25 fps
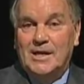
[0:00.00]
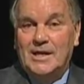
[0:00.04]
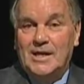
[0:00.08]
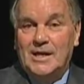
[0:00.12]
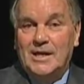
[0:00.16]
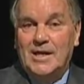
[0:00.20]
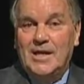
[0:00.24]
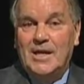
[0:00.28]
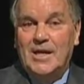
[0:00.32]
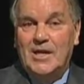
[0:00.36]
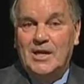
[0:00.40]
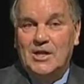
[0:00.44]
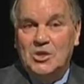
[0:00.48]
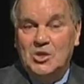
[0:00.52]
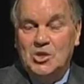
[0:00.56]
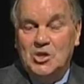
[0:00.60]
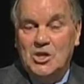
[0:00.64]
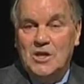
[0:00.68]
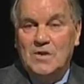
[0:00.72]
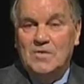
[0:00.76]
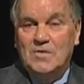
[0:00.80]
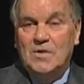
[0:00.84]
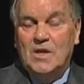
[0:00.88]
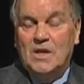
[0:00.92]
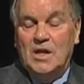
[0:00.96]
He can
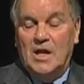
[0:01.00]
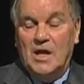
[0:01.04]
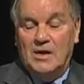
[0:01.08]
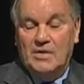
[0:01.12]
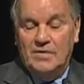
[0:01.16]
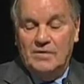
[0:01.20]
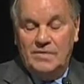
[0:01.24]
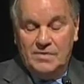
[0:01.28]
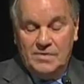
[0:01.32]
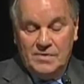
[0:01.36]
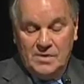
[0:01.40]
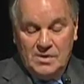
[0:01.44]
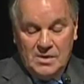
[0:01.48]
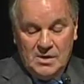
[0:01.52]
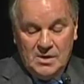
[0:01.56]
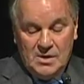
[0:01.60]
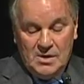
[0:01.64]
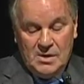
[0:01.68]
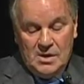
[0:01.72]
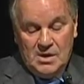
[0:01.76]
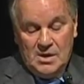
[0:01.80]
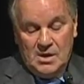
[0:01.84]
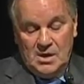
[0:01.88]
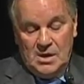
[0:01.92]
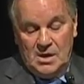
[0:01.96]
achieve in life.
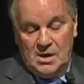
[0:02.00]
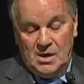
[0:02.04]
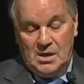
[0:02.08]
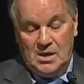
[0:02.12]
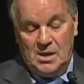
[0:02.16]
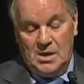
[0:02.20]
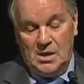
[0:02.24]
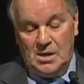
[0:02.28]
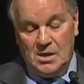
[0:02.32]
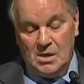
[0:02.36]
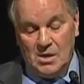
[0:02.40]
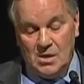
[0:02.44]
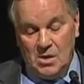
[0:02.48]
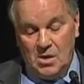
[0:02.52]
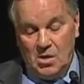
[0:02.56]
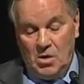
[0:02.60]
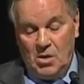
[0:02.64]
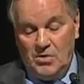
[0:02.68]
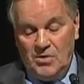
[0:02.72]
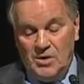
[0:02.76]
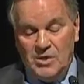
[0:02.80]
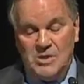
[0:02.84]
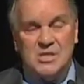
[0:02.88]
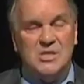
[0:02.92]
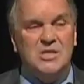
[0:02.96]
And
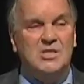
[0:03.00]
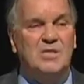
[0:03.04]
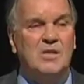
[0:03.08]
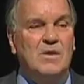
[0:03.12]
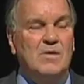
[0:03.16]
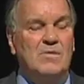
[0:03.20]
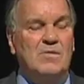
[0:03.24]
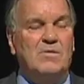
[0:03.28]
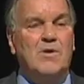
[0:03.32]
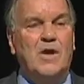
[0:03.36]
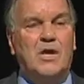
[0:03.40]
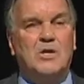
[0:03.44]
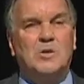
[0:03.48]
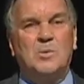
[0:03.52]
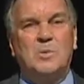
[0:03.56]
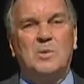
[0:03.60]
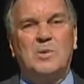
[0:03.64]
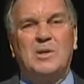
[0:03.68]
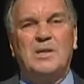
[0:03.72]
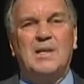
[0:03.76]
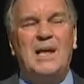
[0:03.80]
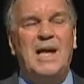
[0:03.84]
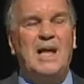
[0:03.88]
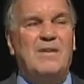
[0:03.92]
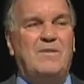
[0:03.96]
this is an investment,
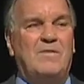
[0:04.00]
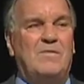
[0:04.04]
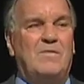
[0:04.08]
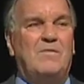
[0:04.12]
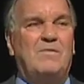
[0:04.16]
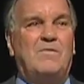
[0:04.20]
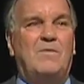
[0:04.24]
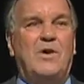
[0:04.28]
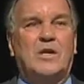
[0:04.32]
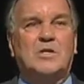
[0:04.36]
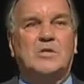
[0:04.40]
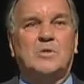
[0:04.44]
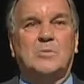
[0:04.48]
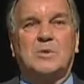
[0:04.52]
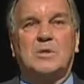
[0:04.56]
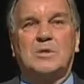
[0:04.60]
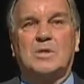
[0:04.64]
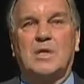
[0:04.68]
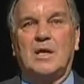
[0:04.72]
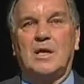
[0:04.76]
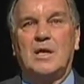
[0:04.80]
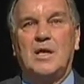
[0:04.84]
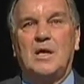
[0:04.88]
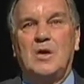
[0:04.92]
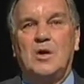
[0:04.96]
but not an investment
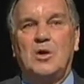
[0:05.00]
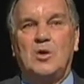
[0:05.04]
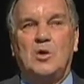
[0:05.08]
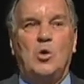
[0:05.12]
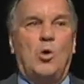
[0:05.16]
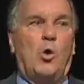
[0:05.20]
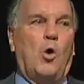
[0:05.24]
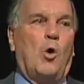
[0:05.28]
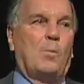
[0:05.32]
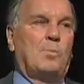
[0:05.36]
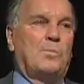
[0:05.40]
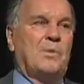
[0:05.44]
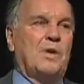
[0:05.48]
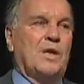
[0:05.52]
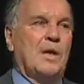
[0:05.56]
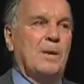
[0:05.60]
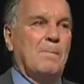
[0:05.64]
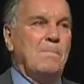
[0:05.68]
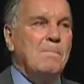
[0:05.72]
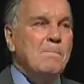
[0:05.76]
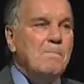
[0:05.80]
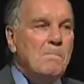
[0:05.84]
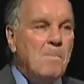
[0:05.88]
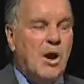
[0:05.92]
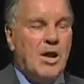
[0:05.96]
that you hope to
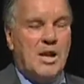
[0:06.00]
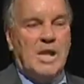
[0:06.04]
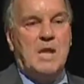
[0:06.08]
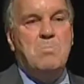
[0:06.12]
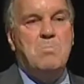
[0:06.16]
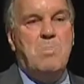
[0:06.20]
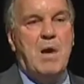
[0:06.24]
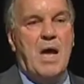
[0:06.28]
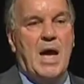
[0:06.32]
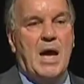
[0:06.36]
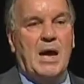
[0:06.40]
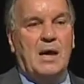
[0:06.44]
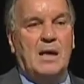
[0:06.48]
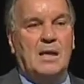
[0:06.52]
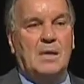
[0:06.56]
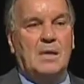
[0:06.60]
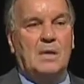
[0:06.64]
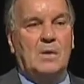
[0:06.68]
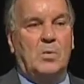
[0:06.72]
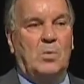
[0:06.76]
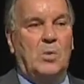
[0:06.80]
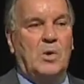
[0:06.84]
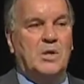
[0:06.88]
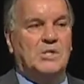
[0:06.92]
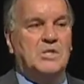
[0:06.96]
get money back.
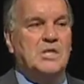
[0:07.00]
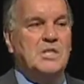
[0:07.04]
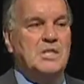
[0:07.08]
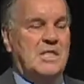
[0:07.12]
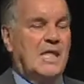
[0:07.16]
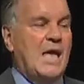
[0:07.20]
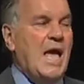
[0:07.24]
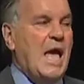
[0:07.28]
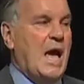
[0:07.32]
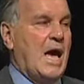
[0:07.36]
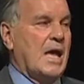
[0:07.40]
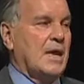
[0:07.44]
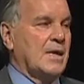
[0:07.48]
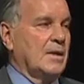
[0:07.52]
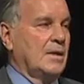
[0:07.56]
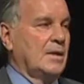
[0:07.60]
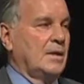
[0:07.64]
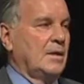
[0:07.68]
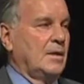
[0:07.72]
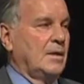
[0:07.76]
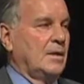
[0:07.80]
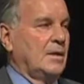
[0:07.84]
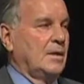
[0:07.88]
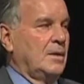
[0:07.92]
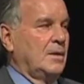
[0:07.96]
It wasn't that.
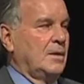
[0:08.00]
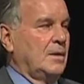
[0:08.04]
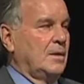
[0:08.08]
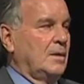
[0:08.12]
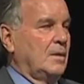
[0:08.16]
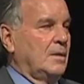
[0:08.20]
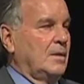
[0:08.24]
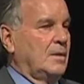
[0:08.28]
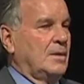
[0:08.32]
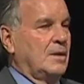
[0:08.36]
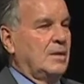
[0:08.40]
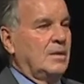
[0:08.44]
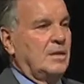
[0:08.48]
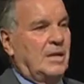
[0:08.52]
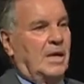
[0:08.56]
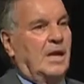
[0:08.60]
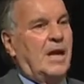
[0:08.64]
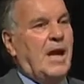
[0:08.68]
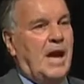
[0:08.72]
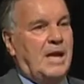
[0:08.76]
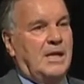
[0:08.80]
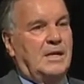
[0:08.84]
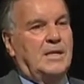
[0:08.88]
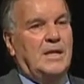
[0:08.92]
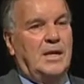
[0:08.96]
The
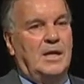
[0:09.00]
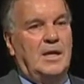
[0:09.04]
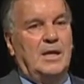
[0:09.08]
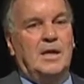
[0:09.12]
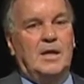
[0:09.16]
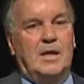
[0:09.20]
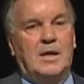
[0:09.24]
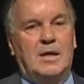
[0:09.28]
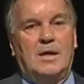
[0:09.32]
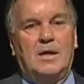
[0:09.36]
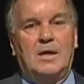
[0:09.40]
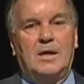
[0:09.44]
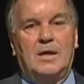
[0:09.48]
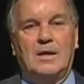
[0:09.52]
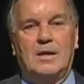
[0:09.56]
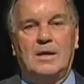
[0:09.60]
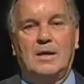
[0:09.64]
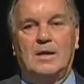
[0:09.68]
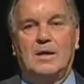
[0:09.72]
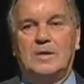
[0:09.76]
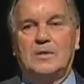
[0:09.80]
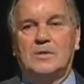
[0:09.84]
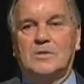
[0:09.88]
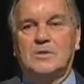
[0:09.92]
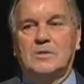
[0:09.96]
idea
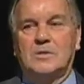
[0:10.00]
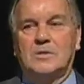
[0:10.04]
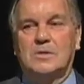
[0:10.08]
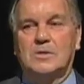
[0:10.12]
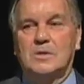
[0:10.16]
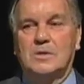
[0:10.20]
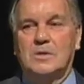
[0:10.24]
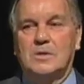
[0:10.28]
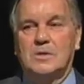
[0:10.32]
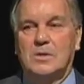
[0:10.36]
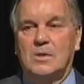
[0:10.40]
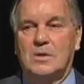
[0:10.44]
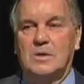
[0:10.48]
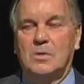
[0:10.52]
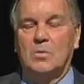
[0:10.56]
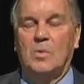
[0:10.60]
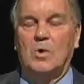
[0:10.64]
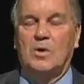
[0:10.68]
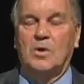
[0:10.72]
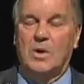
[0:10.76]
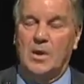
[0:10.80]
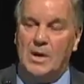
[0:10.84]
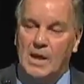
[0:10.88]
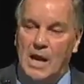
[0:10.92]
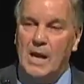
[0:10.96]
is
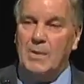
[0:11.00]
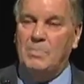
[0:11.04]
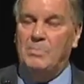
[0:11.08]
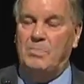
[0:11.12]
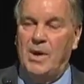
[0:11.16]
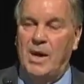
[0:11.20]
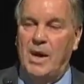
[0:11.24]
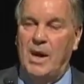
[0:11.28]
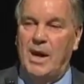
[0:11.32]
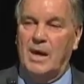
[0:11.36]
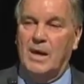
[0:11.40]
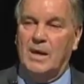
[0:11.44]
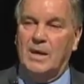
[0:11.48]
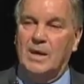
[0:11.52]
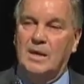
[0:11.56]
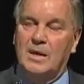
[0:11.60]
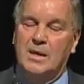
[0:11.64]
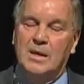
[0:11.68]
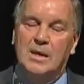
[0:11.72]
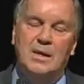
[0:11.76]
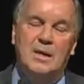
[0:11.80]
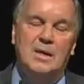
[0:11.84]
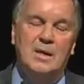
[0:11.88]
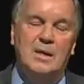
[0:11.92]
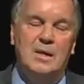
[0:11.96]
what you got back
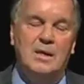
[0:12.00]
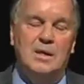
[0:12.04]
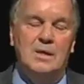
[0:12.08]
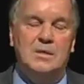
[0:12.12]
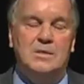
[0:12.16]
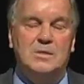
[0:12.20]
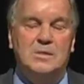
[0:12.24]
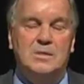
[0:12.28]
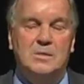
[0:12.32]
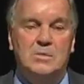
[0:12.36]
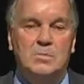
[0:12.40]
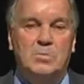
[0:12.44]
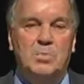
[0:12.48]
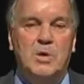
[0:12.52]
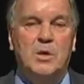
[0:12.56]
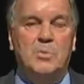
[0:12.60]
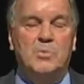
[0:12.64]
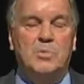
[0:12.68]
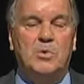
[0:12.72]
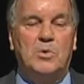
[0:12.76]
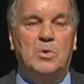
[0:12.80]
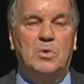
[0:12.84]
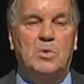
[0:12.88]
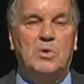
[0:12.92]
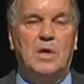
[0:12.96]
is
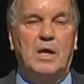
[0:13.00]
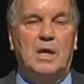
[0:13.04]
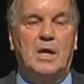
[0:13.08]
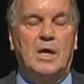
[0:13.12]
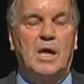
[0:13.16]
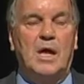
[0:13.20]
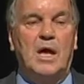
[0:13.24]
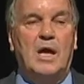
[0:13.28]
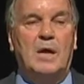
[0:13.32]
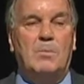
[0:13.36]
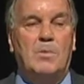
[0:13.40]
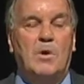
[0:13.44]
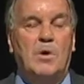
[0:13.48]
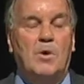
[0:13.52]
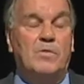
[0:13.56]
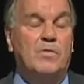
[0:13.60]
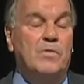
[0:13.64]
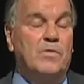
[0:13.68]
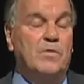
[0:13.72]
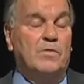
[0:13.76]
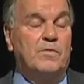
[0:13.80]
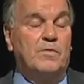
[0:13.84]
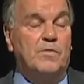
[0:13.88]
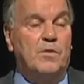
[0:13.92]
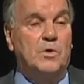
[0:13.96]
people that came here
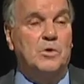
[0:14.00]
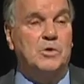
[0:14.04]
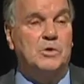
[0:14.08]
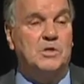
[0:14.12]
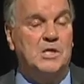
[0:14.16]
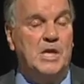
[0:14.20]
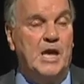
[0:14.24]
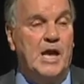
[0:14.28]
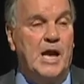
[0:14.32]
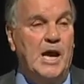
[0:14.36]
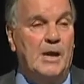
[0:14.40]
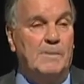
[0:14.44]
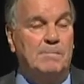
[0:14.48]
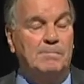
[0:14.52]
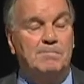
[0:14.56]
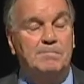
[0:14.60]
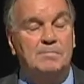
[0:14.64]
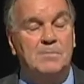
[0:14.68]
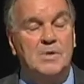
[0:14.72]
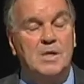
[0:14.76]
for the first time,